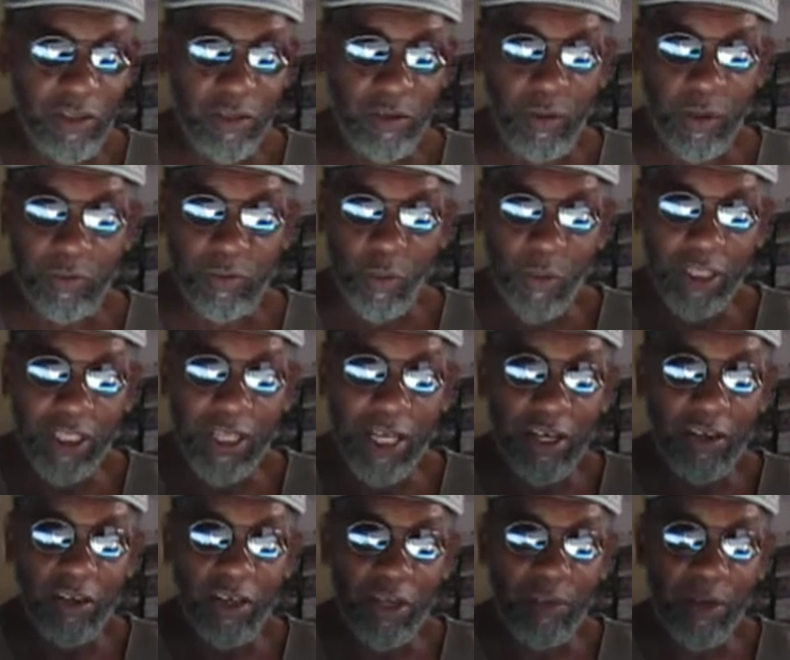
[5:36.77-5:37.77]
Look, one thing
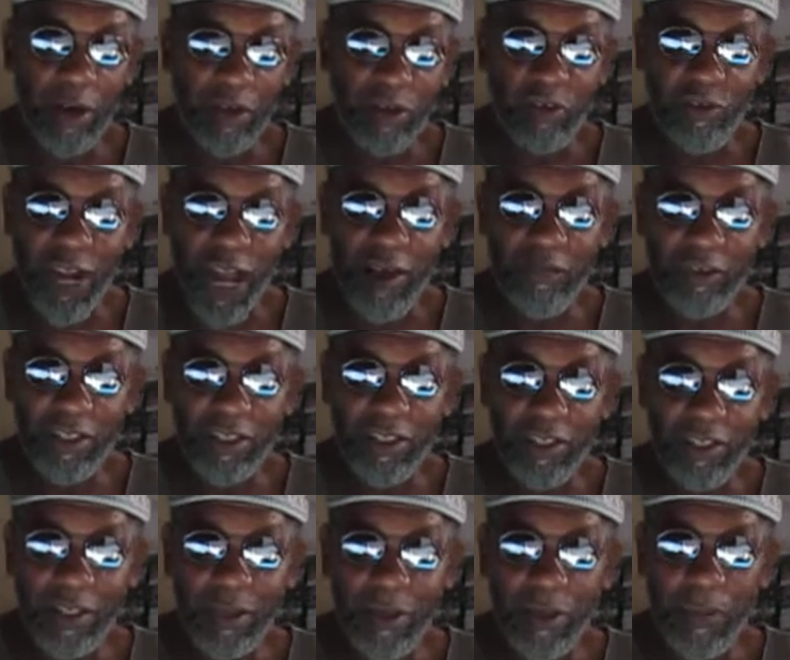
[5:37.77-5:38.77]
I learned about
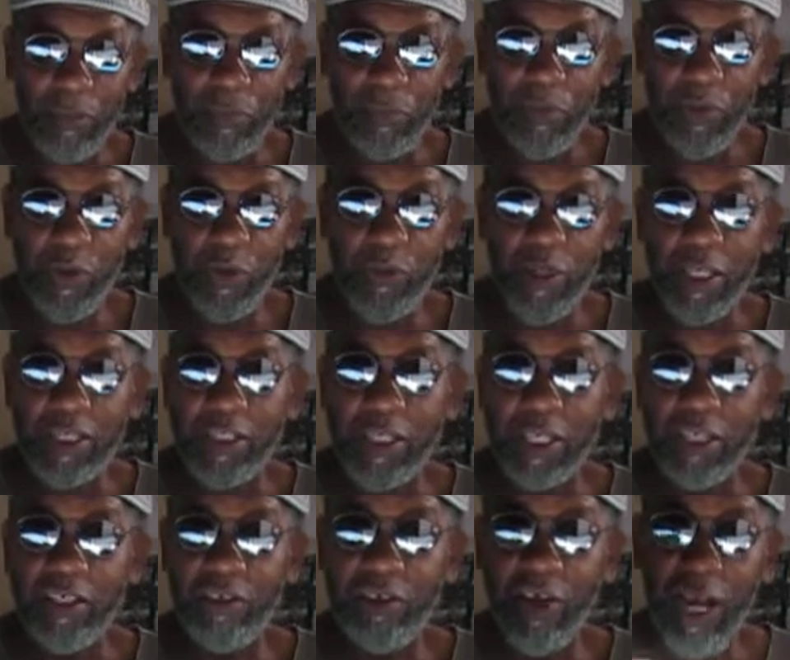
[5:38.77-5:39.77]
traveling, you
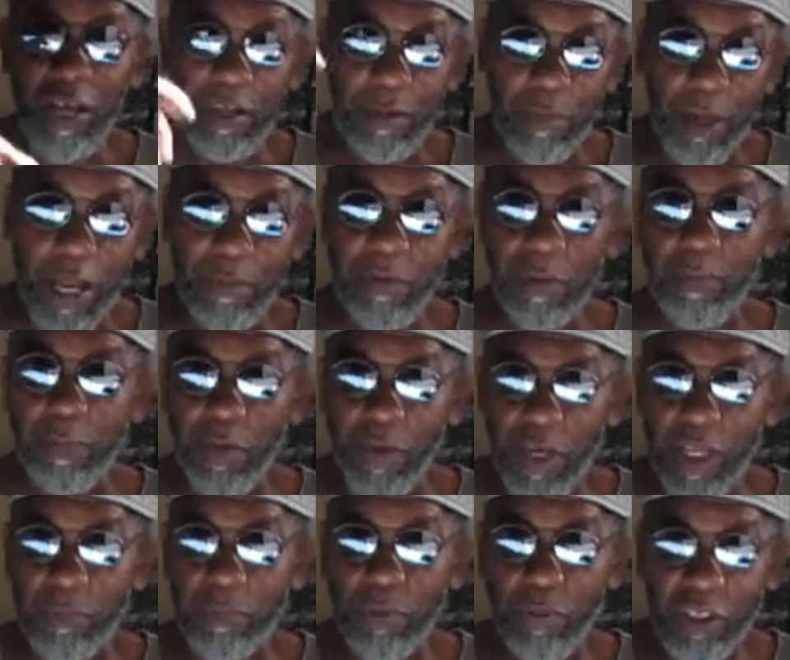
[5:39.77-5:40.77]
know how to have the
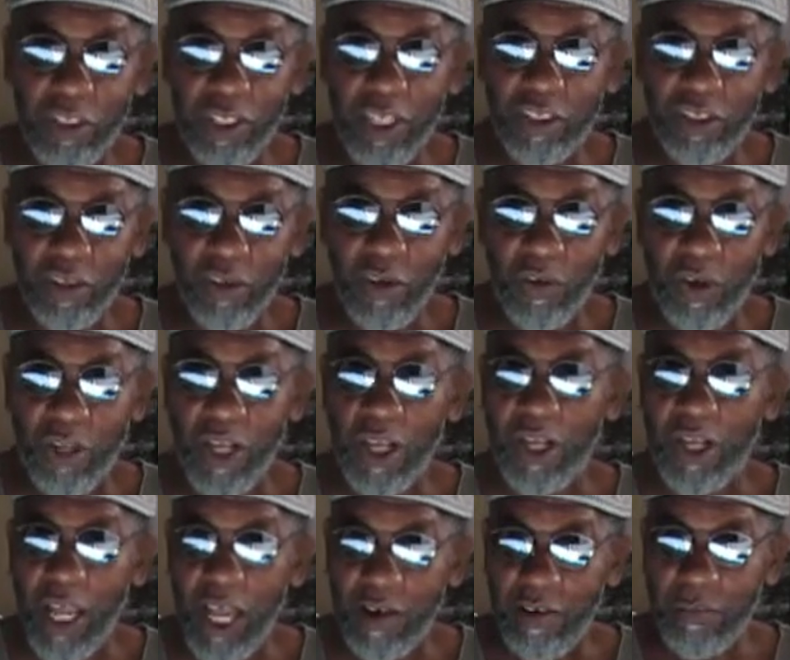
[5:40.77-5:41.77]
burning bush as you go.
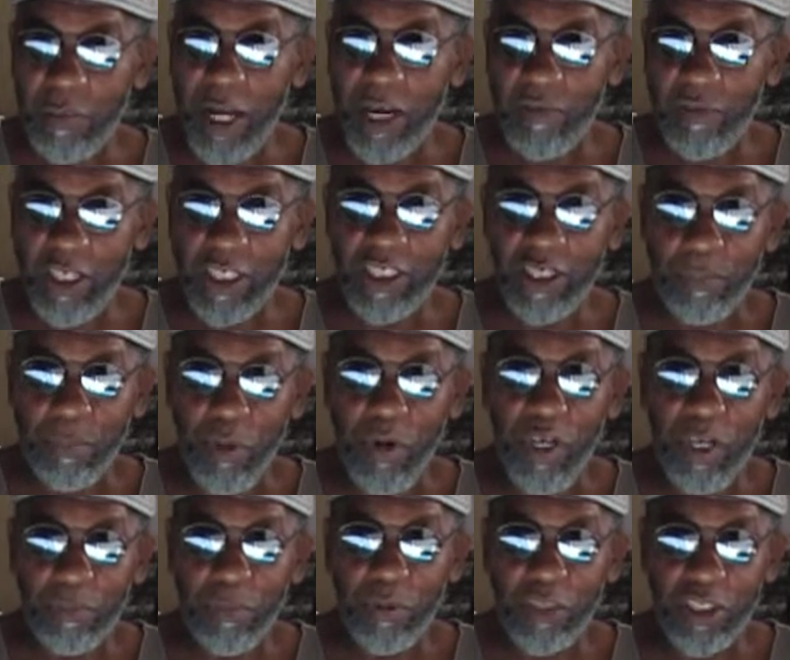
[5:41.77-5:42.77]
Everybody reads the
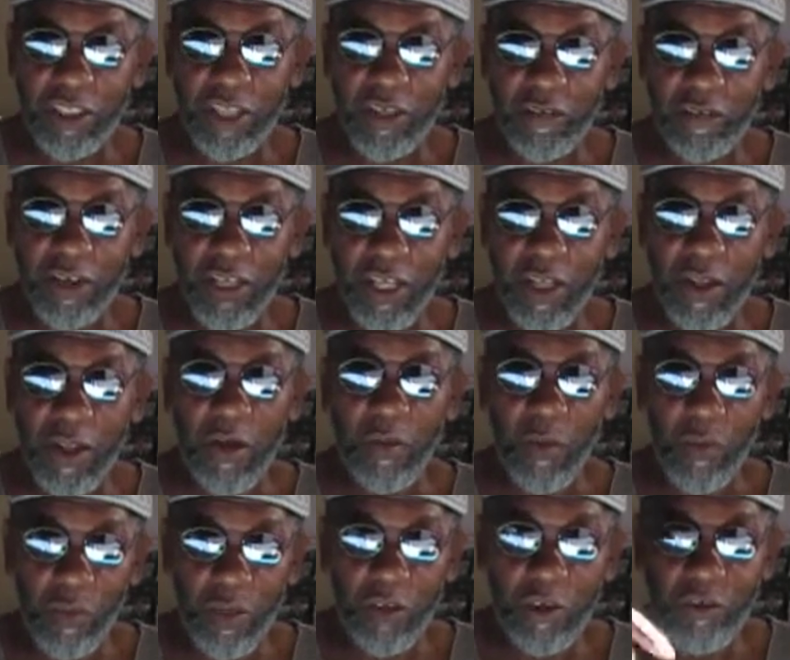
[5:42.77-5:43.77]
burning bush differently.
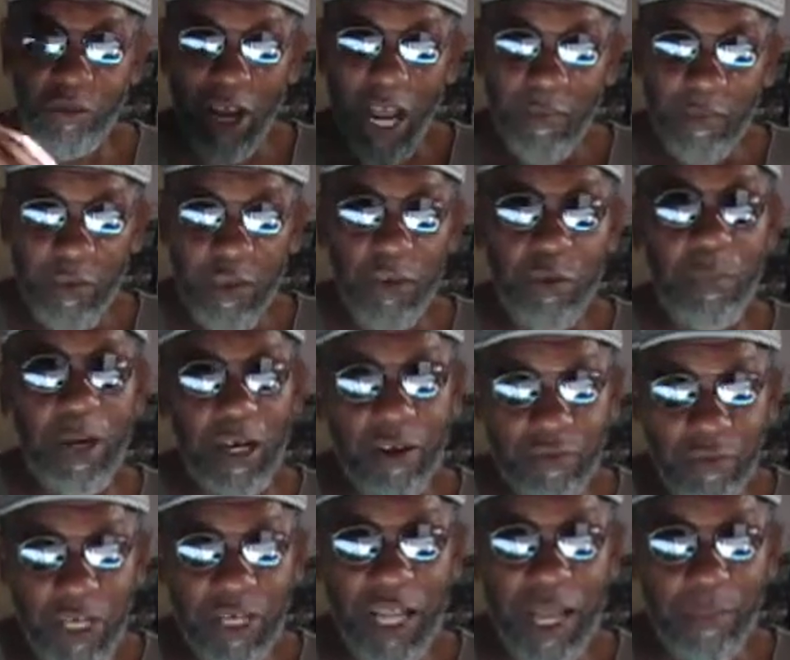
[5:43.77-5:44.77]
Well, when you travel, you better
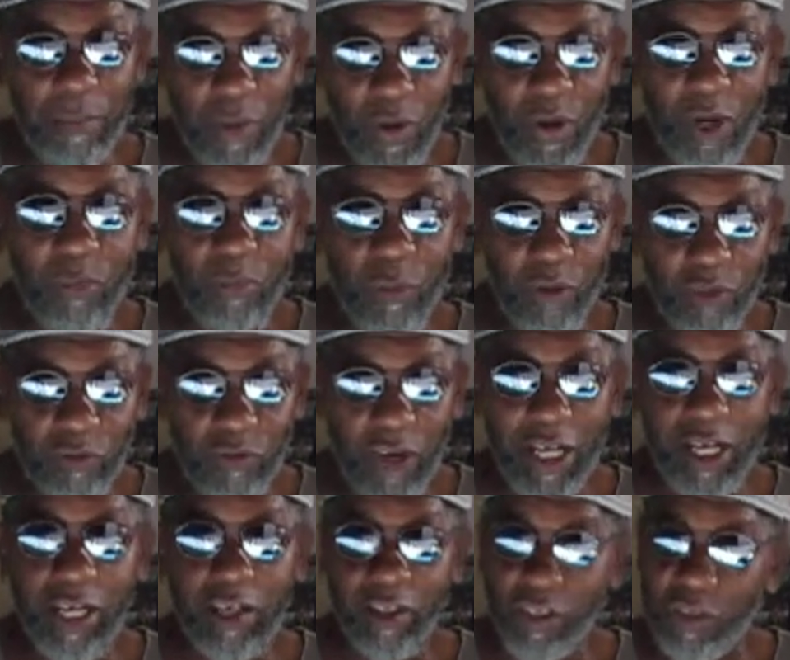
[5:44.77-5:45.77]
read that burning bush
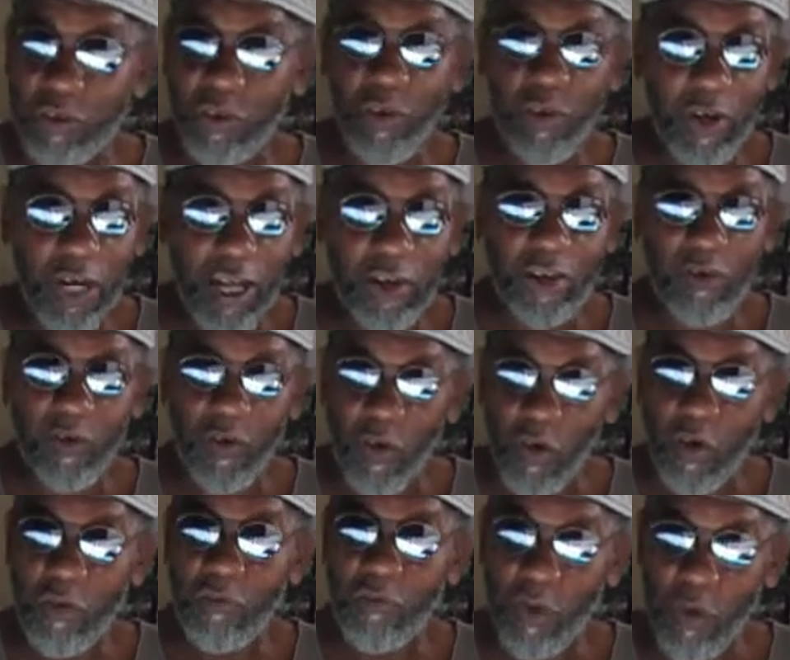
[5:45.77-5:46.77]
right, as you go down the
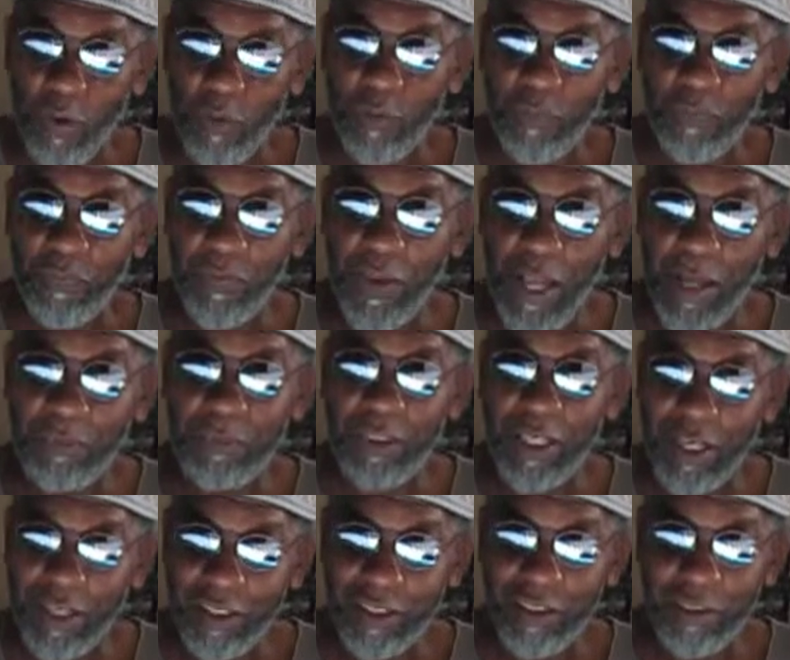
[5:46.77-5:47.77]
wrong road. I'm
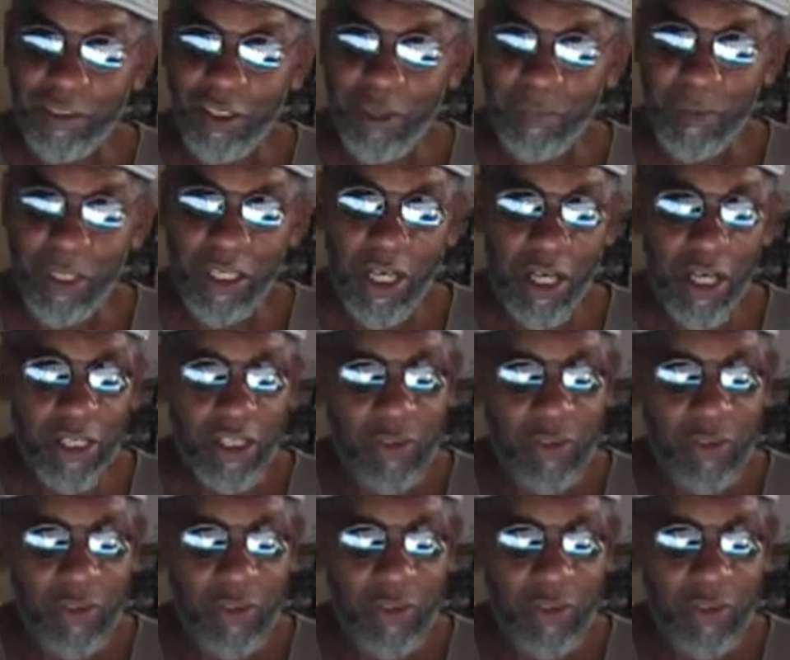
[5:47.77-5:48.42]
telling you, you know what I mean?